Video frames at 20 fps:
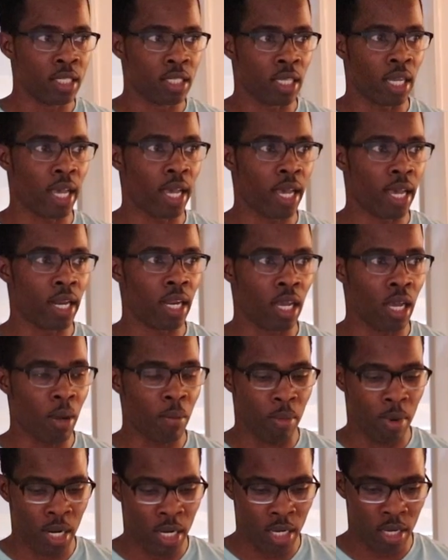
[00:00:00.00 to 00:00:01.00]
to add a
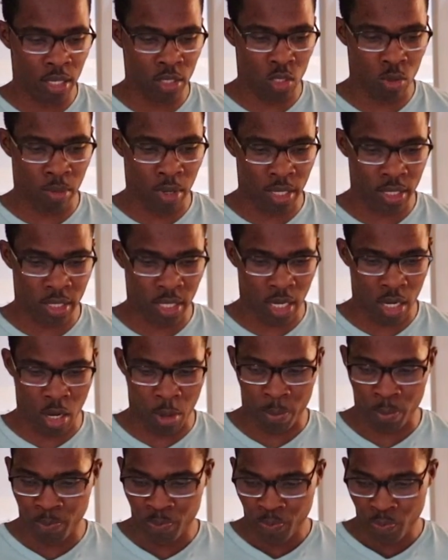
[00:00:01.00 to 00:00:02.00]
monitor to my
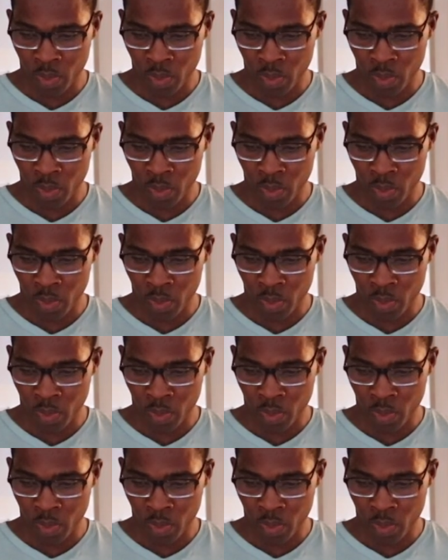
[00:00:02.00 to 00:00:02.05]
setup,